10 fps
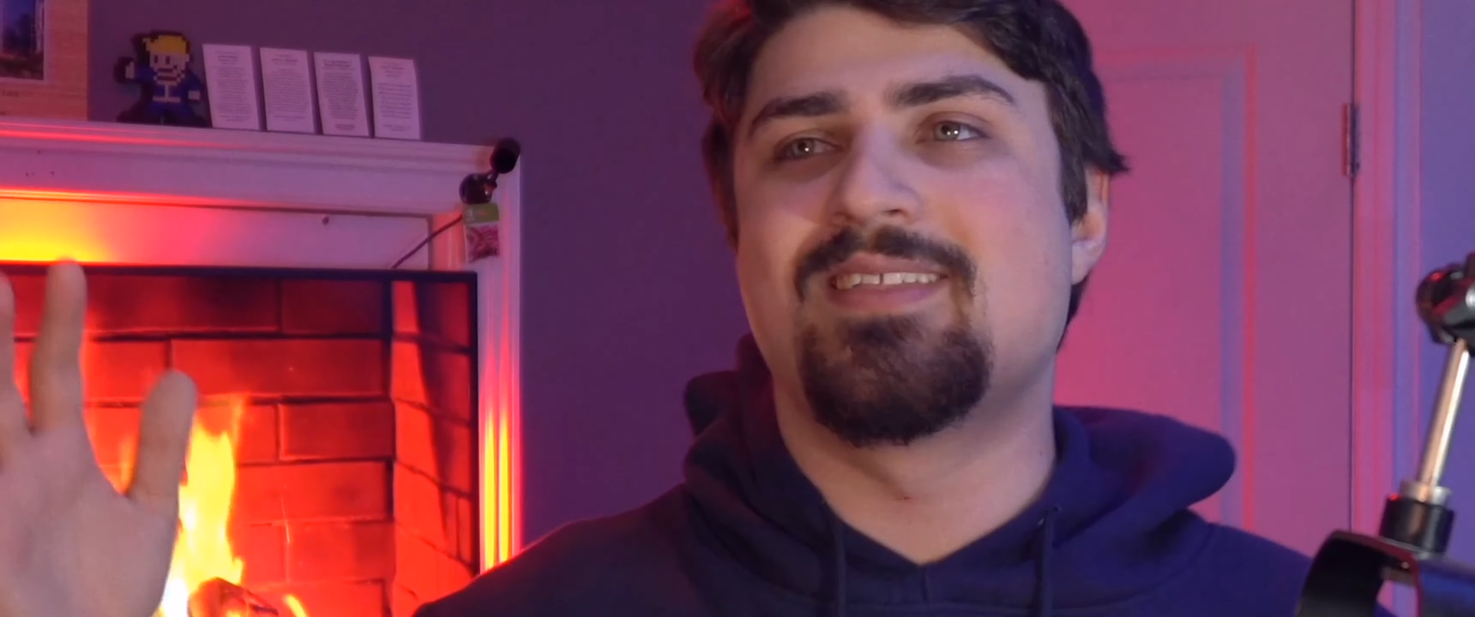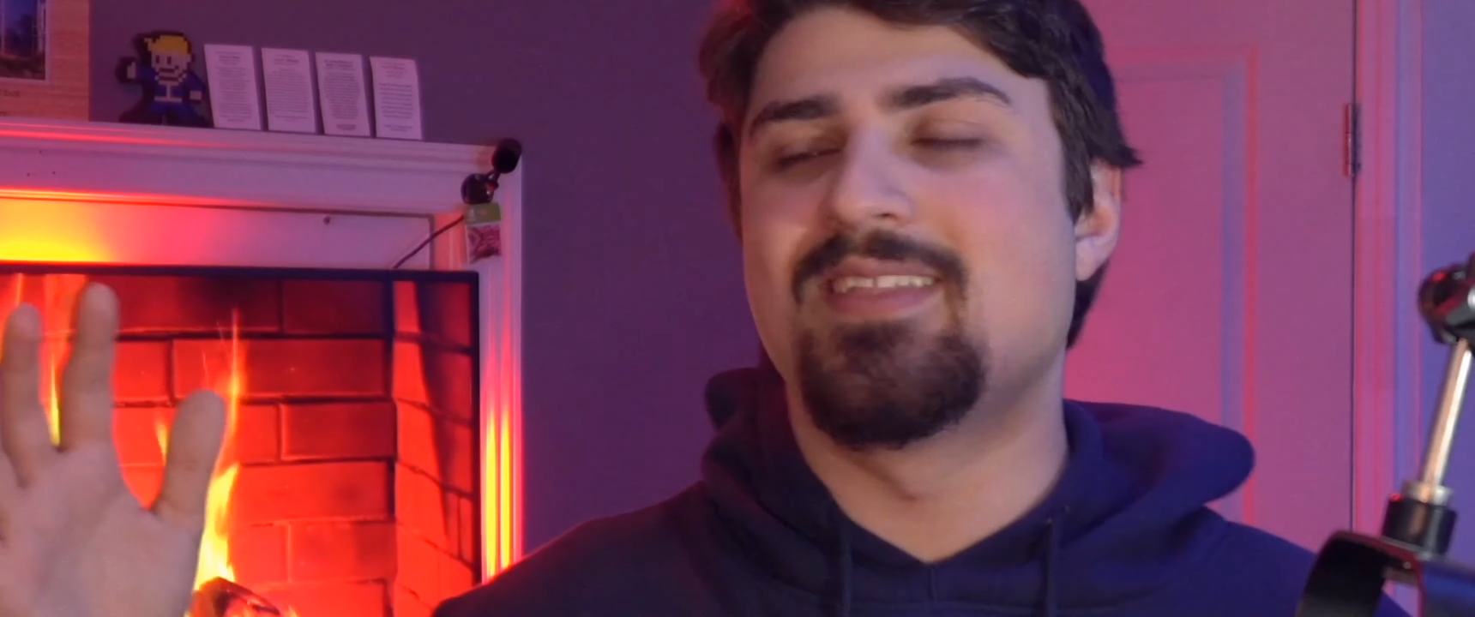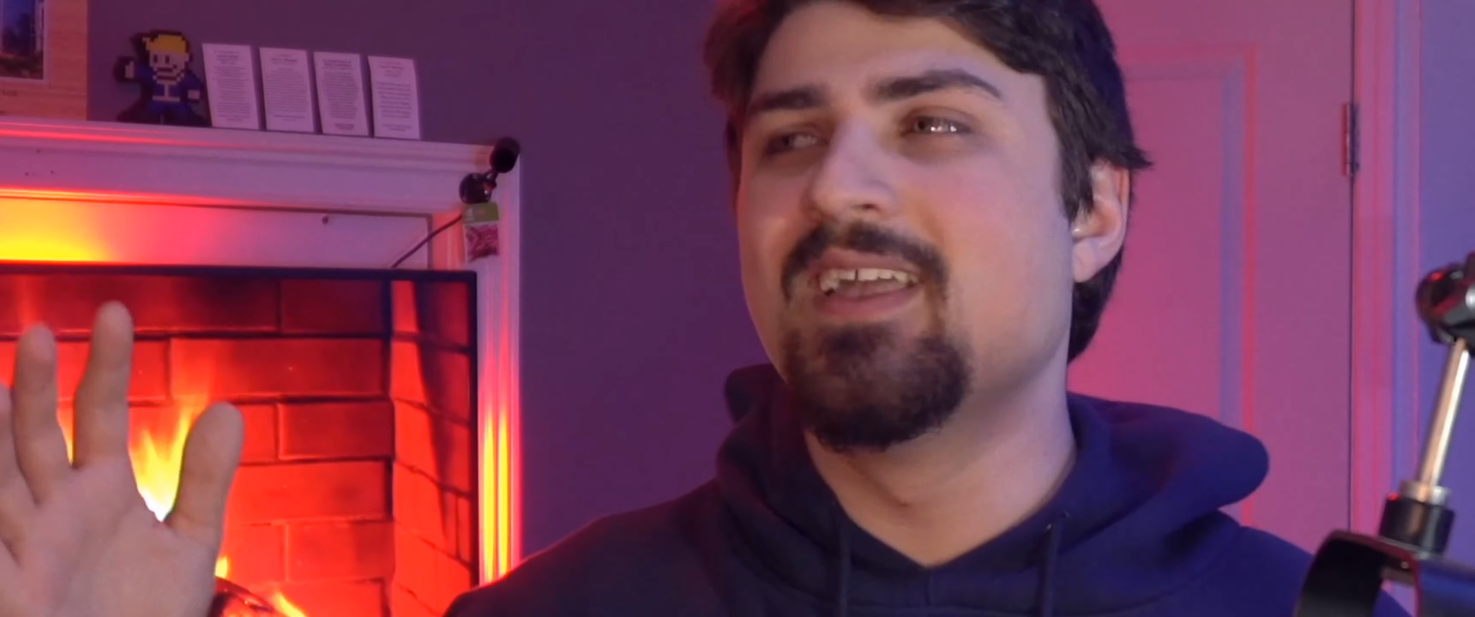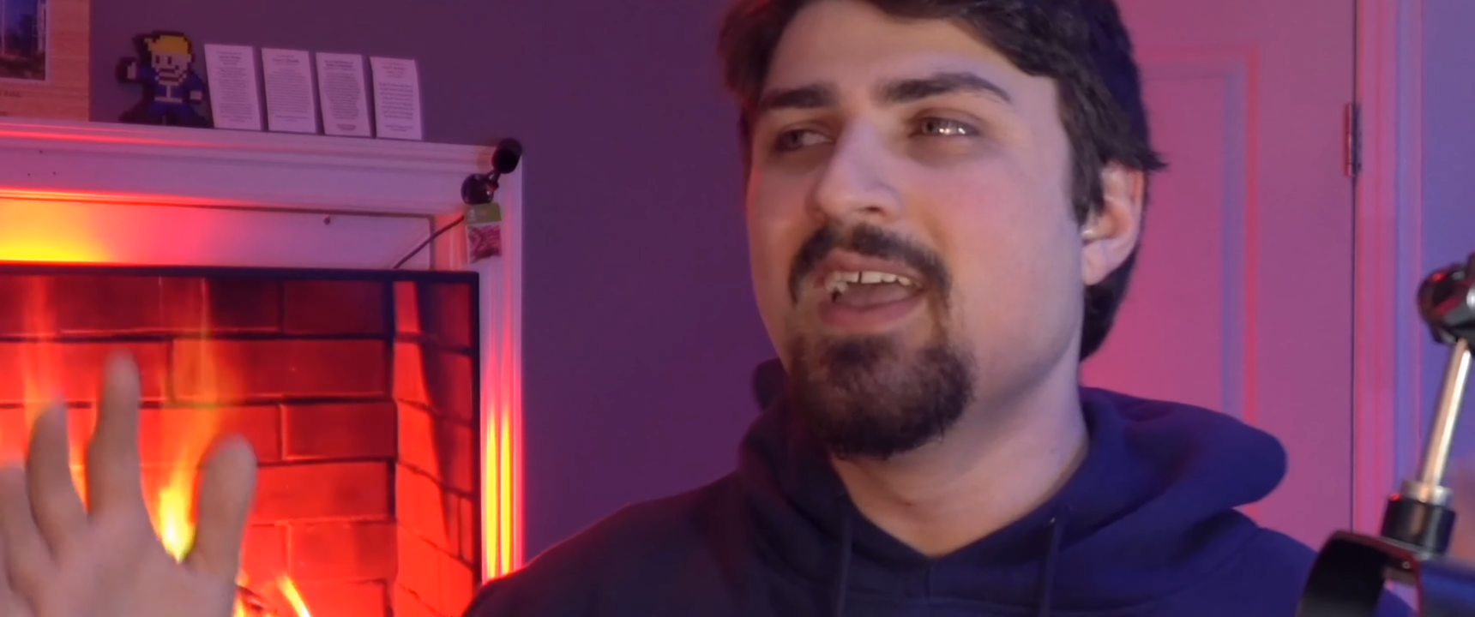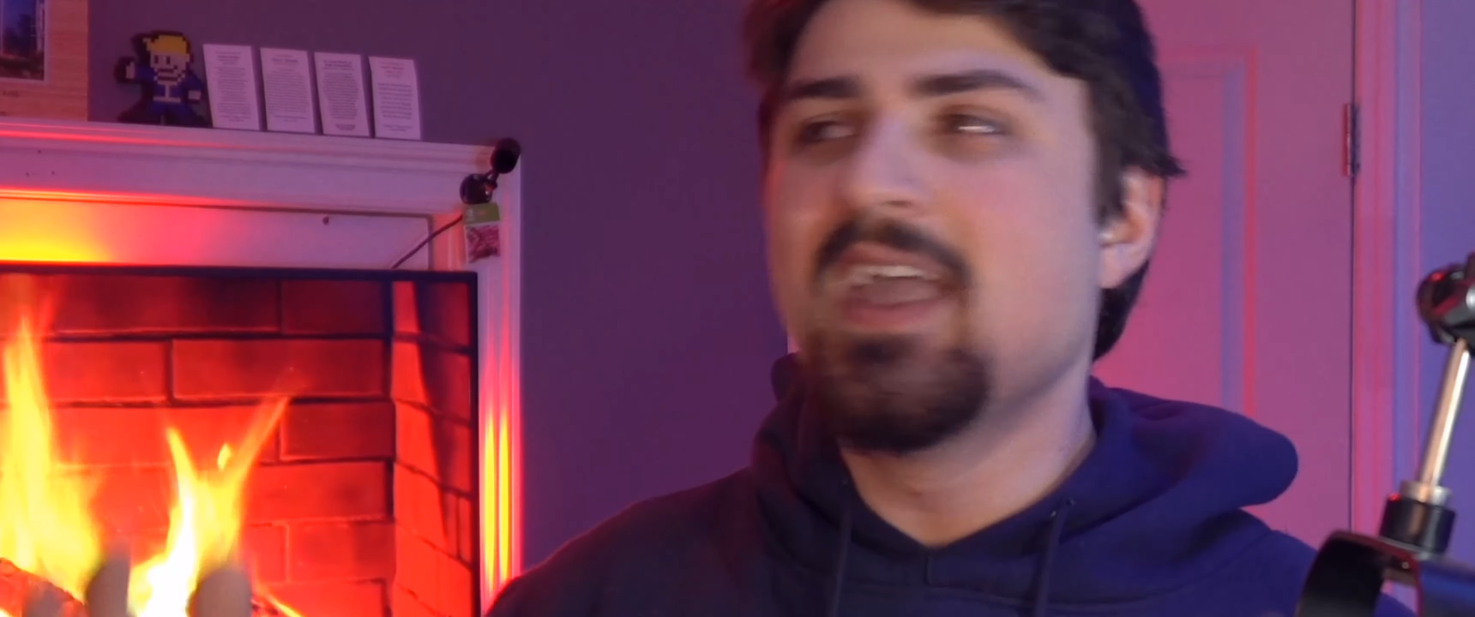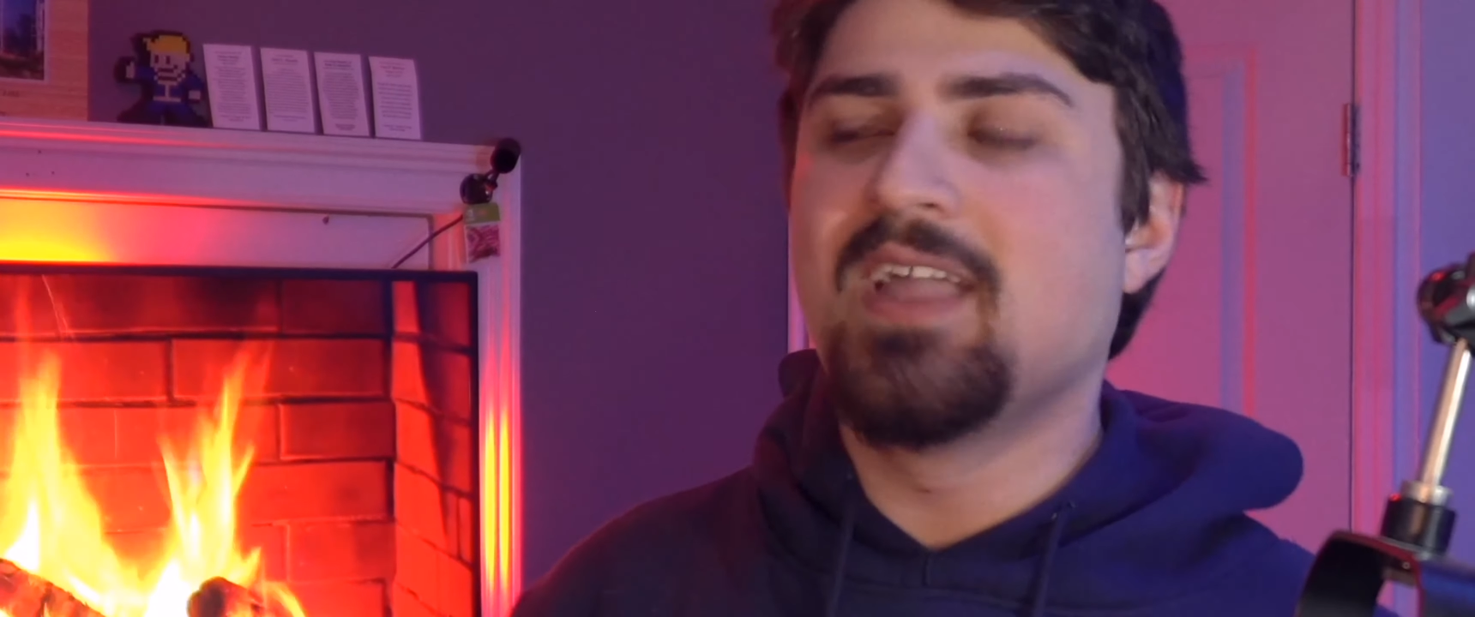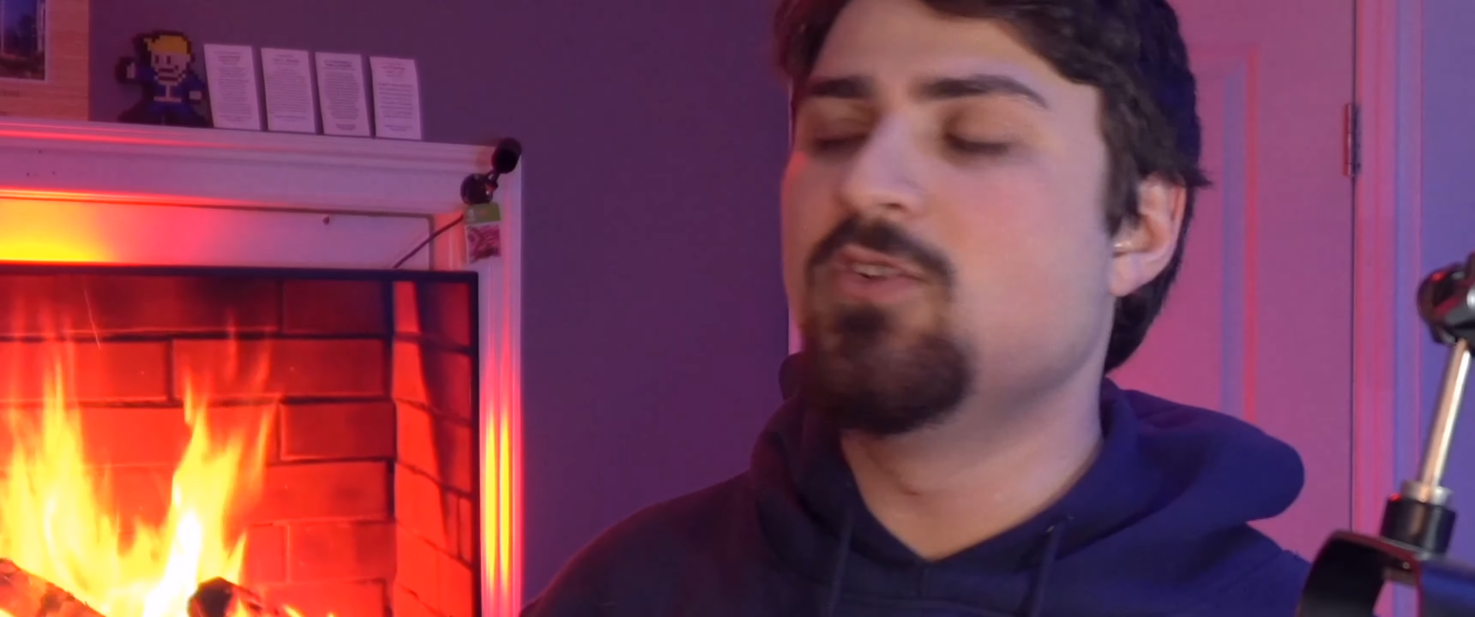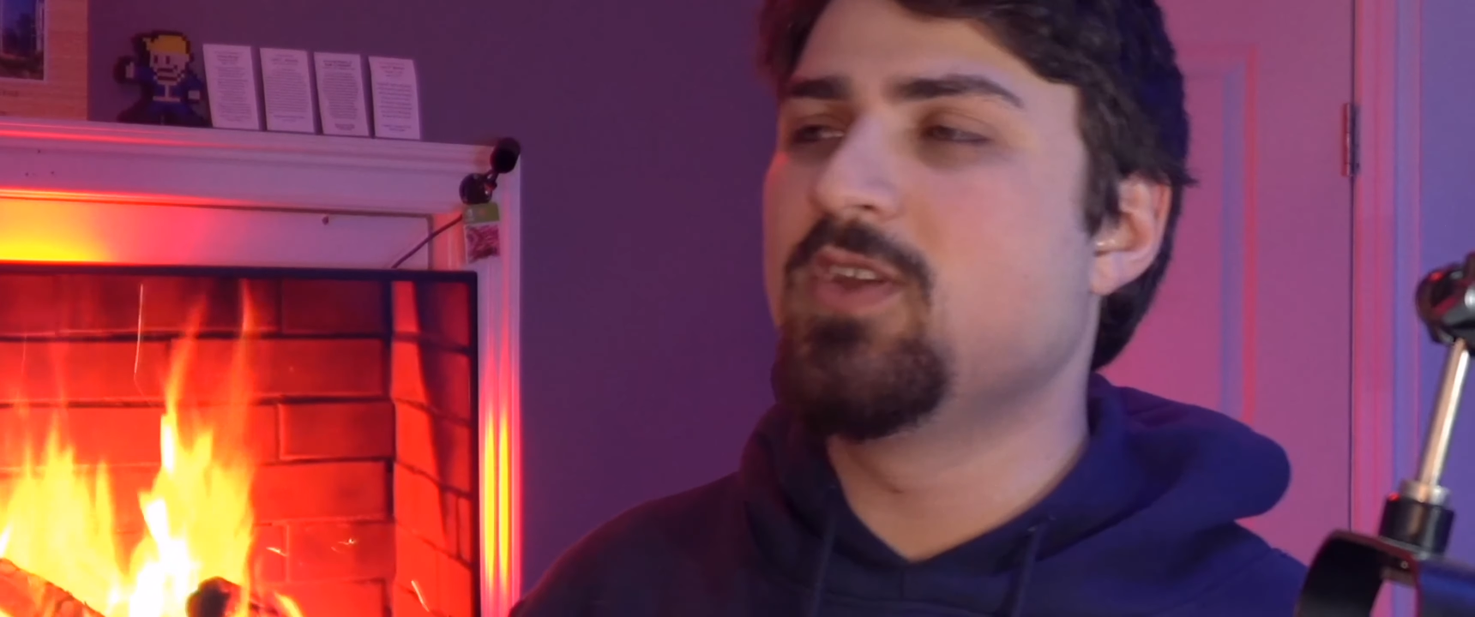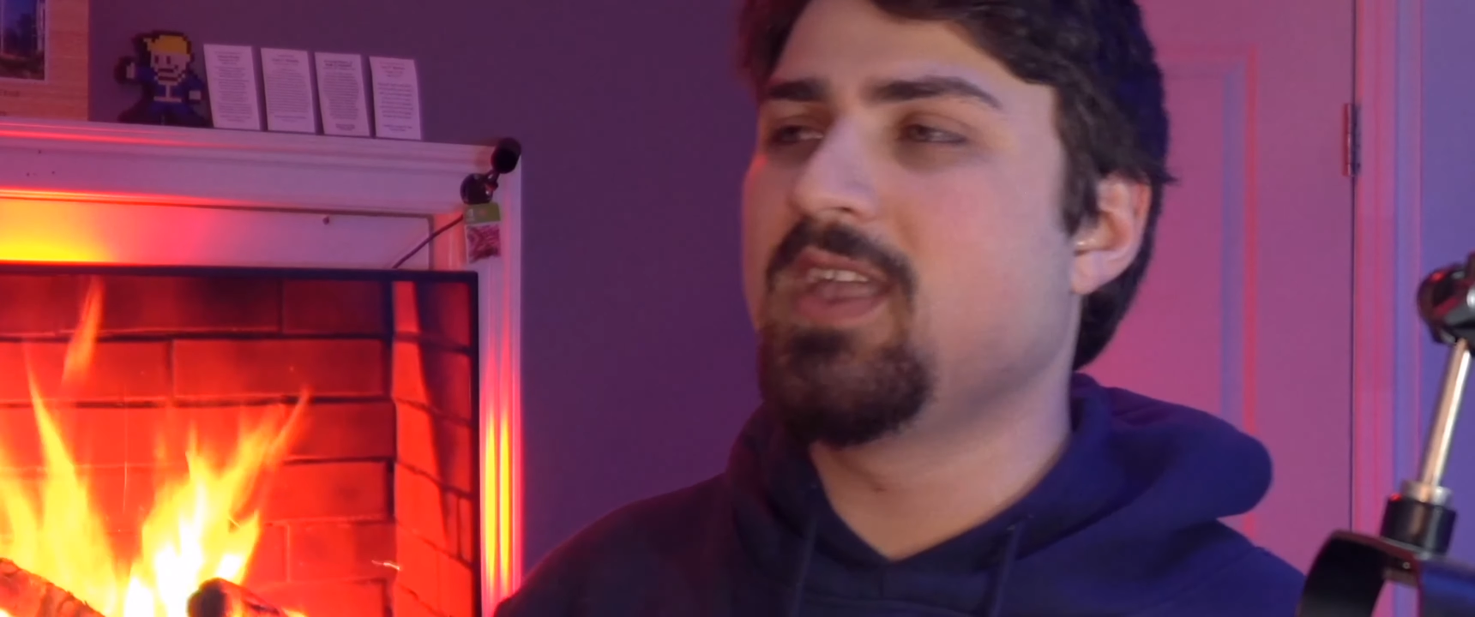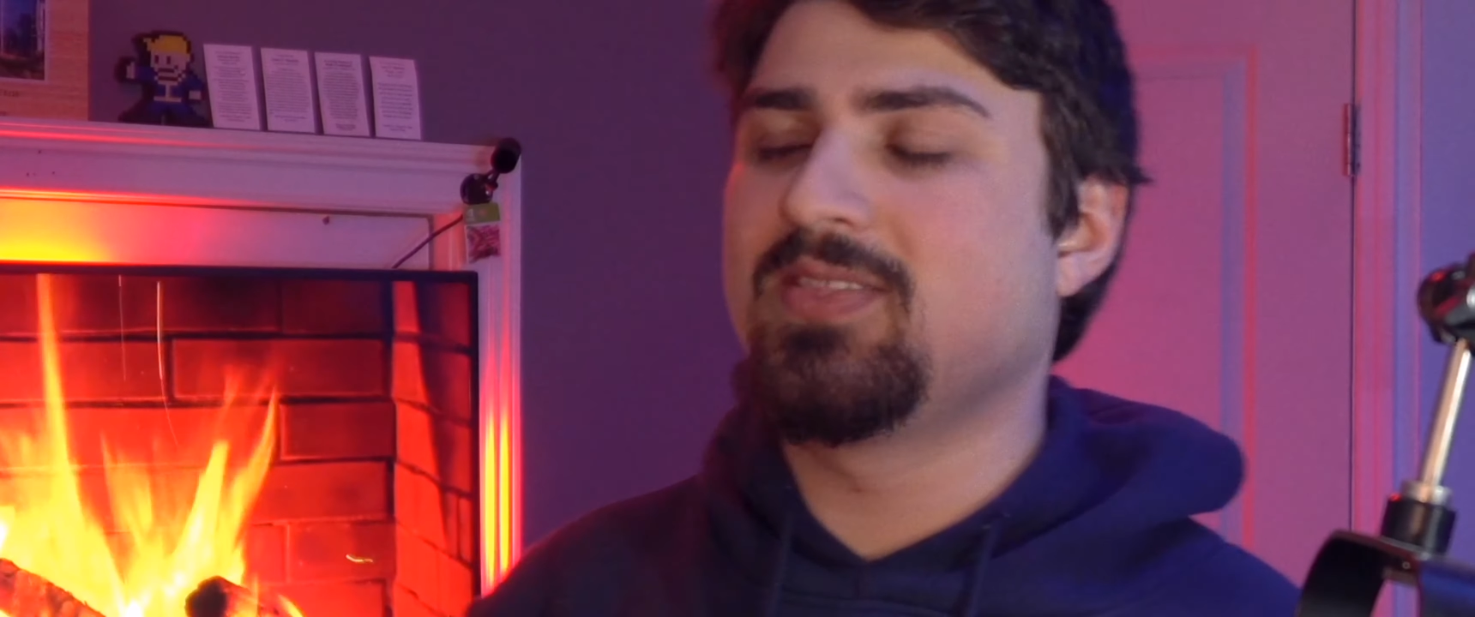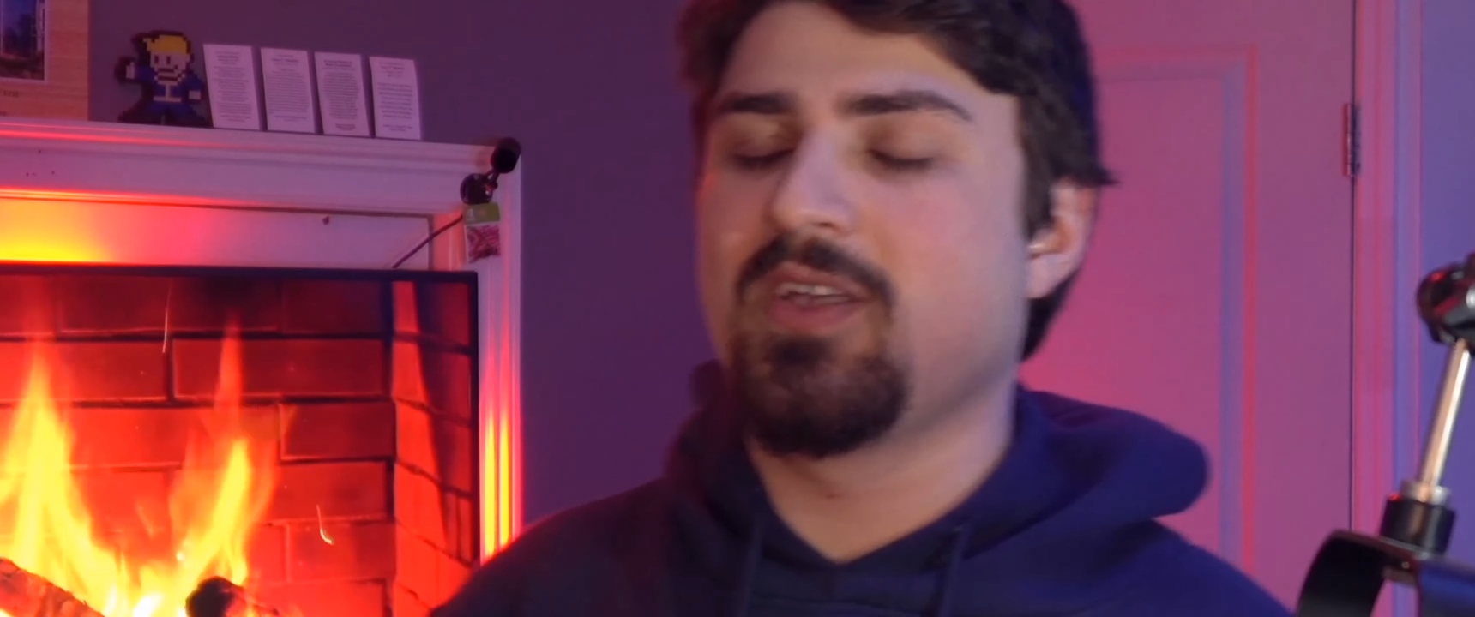and you can get